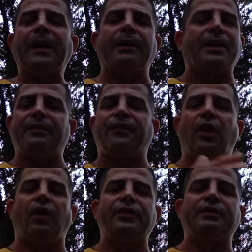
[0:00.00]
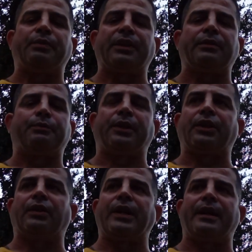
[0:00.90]
I'm not involved in
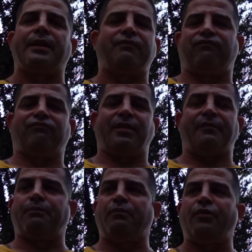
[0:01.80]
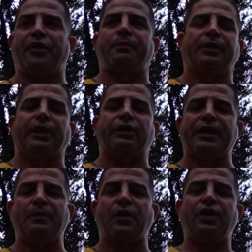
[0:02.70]
political and nothing political
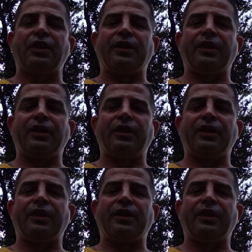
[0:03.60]
anymore.